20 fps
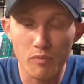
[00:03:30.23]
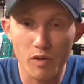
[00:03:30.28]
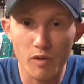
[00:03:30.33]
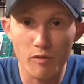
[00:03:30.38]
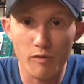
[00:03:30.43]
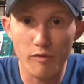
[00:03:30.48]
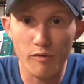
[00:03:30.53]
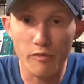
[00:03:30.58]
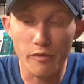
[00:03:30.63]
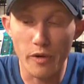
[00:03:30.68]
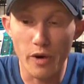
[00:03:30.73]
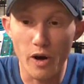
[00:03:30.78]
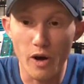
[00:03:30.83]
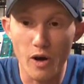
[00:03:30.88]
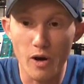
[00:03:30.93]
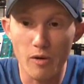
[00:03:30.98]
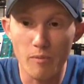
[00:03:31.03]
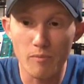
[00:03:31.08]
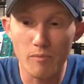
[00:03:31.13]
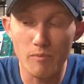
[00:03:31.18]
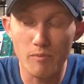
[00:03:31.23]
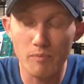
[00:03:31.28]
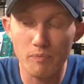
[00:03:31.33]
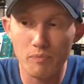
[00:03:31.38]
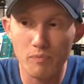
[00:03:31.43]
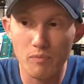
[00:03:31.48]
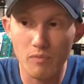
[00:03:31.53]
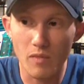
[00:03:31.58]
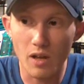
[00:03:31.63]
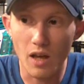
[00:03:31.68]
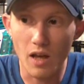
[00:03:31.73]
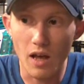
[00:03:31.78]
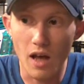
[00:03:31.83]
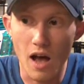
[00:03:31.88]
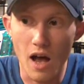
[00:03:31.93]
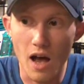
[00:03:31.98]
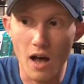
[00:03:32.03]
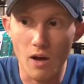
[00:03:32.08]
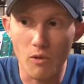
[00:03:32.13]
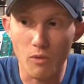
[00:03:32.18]
from
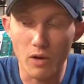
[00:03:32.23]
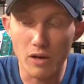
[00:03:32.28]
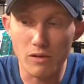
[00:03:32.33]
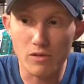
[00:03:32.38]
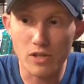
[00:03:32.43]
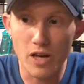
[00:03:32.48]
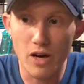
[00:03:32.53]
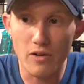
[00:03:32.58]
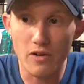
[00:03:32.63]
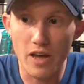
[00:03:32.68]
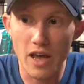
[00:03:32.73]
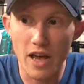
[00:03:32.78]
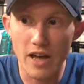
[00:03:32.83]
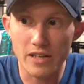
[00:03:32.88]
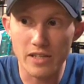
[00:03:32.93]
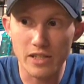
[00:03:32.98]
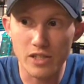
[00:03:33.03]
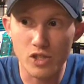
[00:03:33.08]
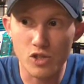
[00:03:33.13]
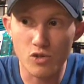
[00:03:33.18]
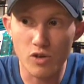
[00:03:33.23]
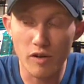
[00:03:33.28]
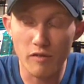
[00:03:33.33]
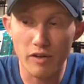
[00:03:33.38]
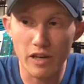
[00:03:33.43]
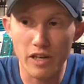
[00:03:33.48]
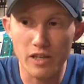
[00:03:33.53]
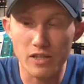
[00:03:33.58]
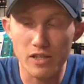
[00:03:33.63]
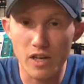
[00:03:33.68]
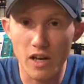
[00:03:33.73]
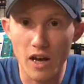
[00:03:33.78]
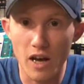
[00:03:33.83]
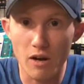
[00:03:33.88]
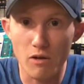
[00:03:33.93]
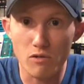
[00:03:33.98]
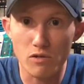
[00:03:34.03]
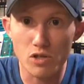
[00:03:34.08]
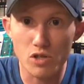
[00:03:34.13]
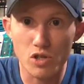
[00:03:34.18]
when I was down at Extravaganza,
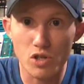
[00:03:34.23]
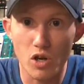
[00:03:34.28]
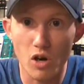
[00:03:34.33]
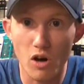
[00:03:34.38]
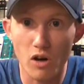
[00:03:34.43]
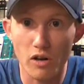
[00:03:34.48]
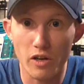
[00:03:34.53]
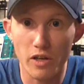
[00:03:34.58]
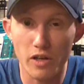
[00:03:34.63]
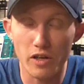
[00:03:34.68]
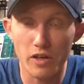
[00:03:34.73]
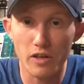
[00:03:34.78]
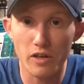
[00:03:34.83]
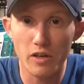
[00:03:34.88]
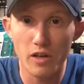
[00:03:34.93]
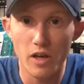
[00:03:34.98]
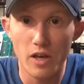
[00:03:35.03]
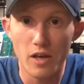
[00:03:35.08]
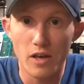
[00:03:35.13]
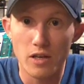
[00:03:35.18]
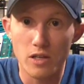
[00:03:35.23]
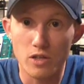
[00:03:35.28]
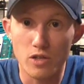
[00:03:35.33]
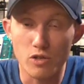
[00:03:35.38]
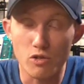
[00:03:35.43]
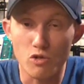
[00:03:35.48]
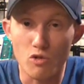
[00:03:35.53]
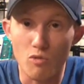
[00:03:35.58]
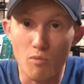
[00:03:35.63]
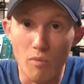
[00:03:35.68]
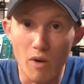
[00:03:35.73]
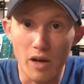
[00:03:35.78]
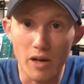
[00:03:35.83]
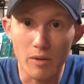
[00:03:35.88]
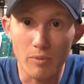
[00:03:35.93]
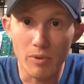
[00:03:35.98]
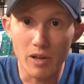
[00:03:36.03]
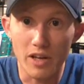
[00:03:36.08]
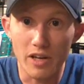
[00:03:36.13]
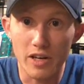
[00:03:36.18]
I was talking to
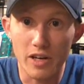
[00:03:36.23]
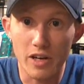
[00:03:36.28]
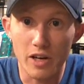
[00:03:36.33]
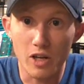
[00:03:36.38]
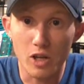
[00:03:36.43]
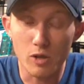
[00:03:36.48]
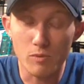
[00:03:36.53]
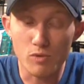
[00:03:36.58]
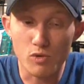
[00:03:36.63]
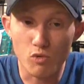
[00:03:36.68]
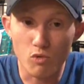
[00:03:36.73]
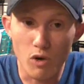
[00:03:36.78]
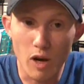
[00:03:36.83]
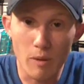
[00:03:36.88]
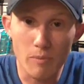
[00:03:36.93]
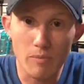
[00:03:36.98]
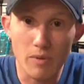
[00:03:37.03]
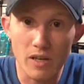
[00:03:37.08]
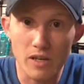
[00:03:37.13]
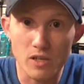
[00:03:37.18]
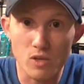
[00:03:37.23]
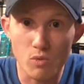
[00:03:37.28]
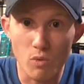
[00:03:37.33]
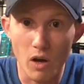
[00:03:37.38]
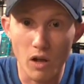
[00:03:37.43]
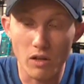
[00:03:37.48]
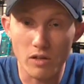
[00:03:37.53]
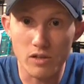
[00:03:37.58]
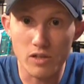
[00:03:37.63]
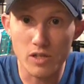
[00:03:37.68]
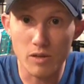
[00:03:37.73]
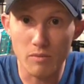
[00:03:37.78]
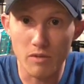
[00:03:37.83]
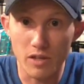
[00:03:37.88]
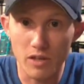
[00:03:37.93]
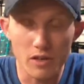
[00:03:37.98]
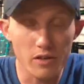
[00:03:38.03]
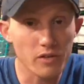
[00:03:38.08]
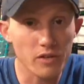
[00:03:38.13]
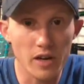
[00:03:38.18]
my Planet Eclipse rep, as well as some of
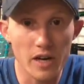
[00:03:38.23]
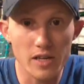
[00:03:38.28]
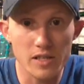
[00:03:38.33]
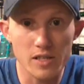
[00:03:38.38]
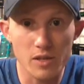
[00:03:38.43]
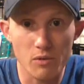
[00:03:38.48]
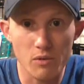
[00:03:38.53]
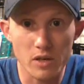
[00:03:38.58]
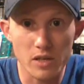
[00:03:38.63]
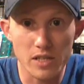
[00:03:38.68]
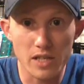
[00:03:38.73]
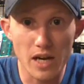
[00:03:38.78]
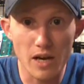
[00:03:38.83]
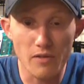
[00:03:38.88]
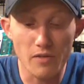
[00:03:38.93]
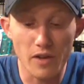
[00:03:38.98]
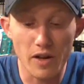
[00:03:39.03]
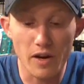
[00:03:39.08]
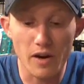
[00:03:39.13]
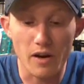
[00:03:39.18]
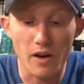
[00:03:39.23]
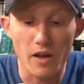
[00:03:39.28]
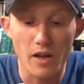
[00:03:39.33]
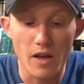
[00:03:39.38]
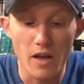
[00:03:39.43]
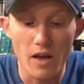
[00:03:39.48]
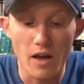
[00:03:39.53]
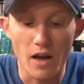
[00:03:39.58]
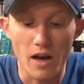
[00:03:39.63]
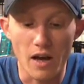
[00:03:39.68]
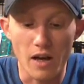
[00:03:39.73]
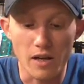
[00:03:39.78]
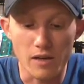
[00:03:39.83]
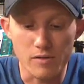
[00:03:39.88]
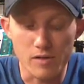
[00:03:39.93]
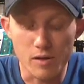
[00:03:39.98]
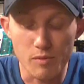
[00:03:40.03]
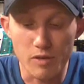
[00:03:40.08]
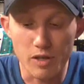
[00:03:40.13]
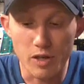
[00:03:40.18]
the other guys that were down there.
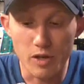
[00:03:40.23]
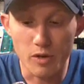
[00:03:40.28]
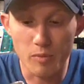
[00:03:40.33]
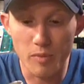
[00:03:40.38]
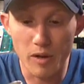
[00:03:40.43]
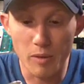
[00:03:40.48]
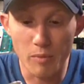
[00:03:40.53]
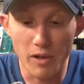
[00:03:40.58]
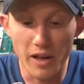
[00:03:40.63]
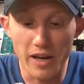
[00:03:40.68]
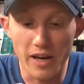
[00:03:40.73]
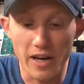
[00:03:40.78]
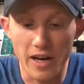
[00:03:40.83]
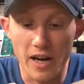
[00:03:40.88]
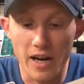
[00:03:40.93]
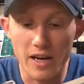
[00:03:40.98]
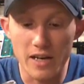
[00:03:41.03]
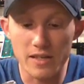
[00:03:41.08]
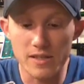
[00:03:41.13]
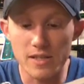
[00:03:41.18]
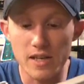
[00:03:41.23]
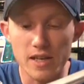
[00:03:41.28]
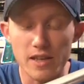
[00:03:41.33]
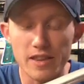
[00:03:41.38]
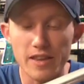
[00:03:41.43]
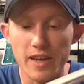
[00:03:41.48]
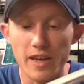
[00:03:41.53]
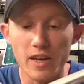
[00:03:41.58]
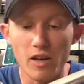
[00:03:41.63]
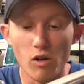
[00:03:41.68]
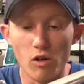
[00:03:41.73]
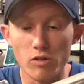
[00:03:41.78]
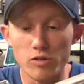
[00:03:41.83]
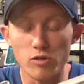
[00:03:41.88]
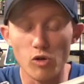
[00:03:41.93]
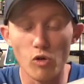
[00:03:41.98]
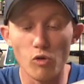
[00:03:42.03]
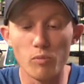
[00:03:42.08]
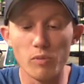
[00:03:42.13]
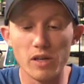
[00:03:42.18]
Some of the other Big Planet guys, and they all
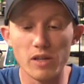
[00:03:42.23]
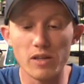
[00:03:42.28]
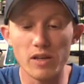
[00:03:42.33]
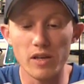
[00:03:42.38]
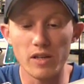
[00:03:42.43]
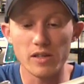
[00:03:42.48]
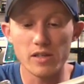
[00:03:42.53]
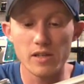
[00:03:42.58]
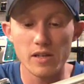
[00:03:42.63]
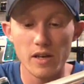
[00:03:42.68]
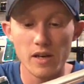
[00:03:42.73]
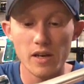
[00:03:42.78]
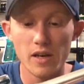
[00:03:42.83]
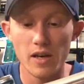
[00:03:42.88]
told me that